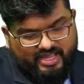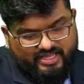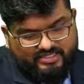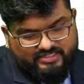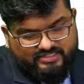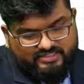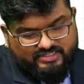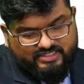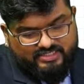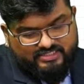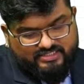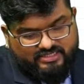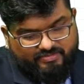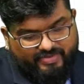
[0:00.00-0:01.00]
as it
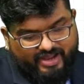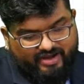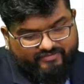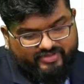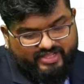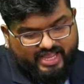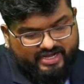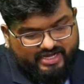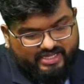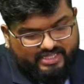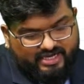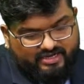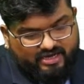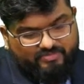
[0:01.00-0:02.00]
is supplied with
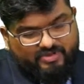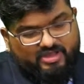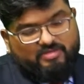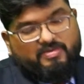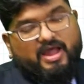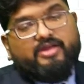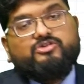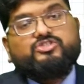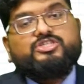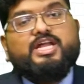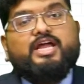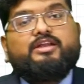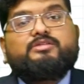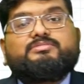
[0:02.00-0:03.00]
NAD that can pick up
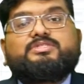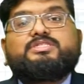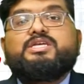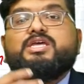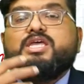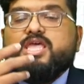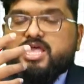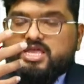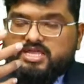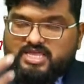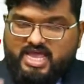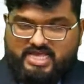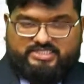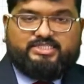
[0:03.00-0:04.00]
hydrogen atoms.
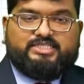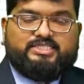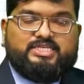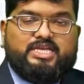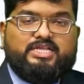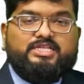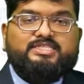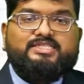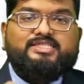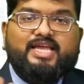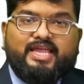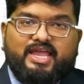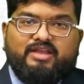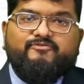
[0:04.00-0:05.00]
Yes, in the
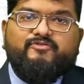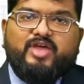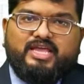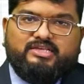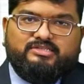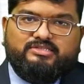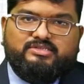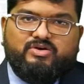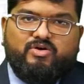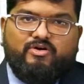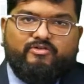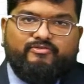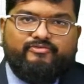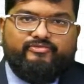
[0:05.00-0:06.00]
second phase
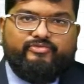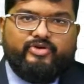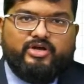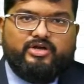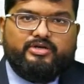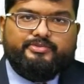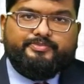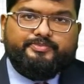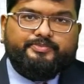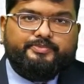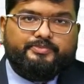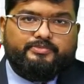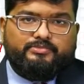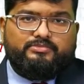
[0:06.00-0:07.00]
of
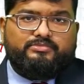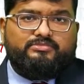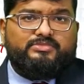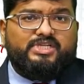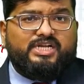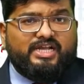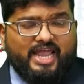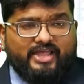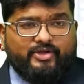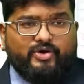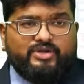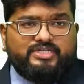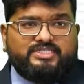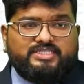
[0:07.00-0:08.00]

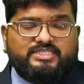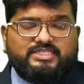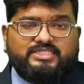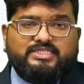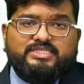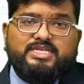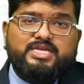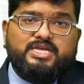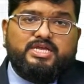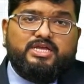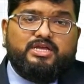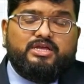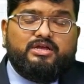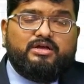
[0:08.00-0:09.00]
glycolysis,
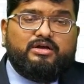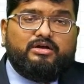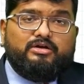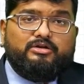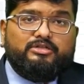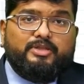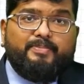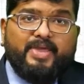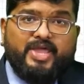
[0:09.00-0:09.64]
the